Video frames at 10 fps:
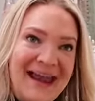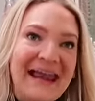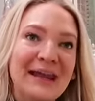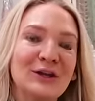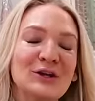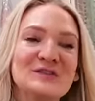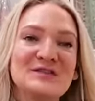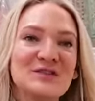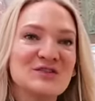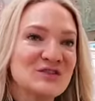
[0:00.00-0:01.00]
It
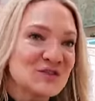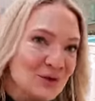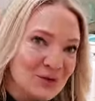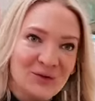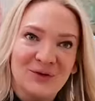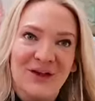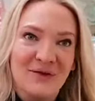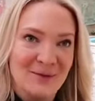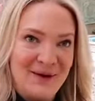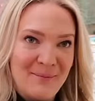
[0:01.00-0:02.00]
looks so cool on
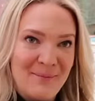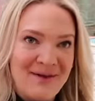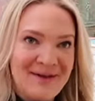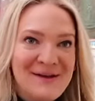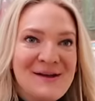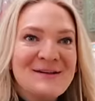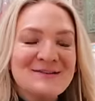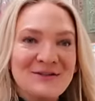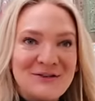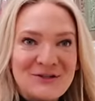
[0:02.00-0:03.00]
a rim. Okay.
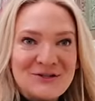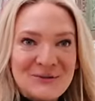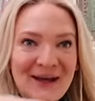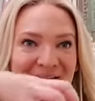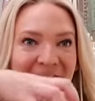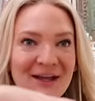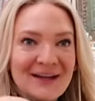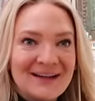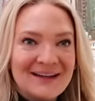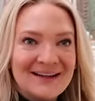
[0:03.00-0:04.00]
So if you're doing Does it like,
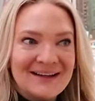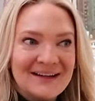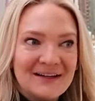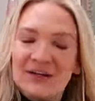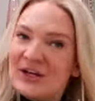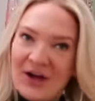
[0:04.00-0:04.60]
taste florally?